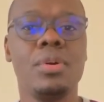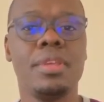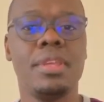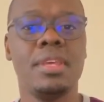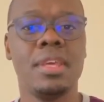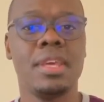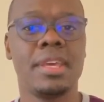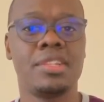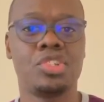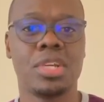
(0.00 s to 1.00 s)

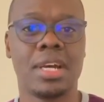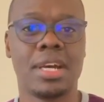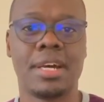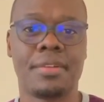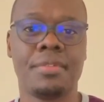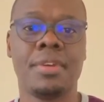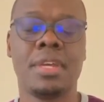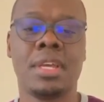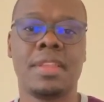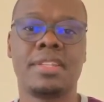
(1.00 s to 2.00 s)
EHR,
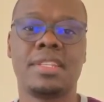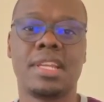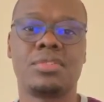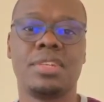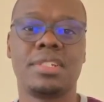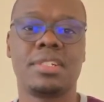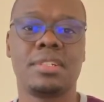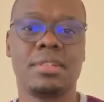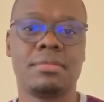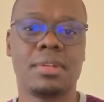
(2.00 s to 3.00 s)
that's electronic
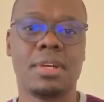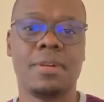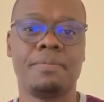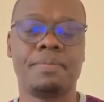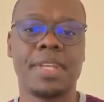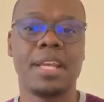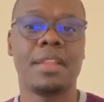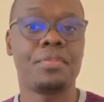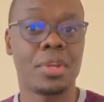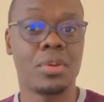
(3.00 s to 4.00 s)

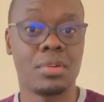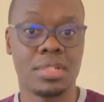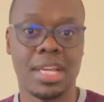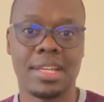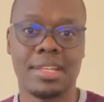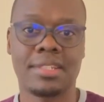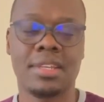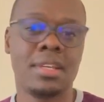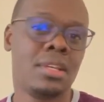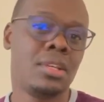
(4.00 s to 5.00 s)
health record analyst.
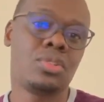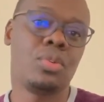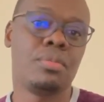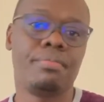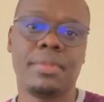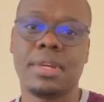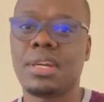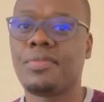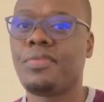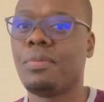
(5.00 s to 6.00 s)
So
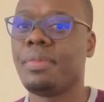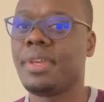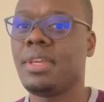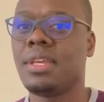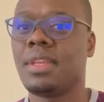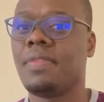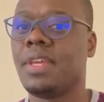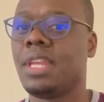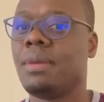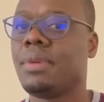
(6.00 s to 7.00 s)
for me, the
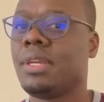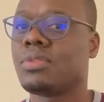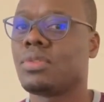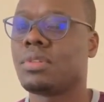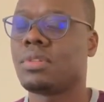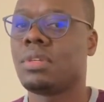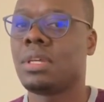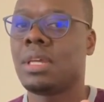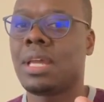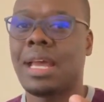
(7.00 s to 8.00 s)
name is not
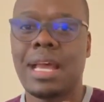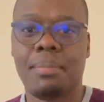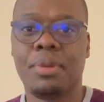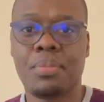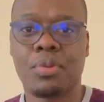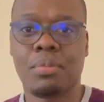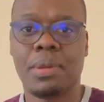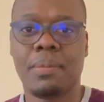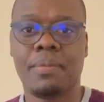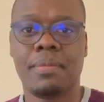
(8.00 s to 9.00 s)
a big problem,
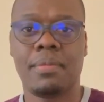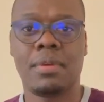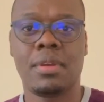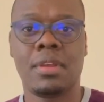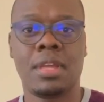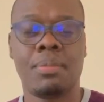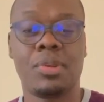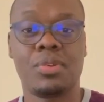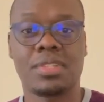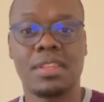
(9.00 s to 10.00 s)

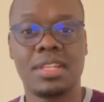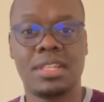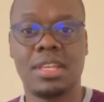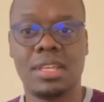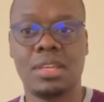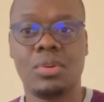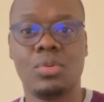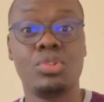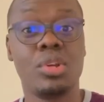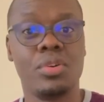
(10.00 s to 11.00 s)
because on the day,
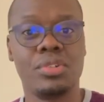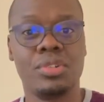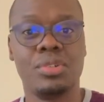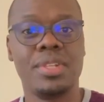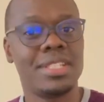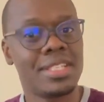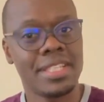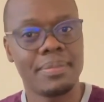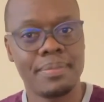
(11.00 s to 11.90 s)
what you're going to do is the same.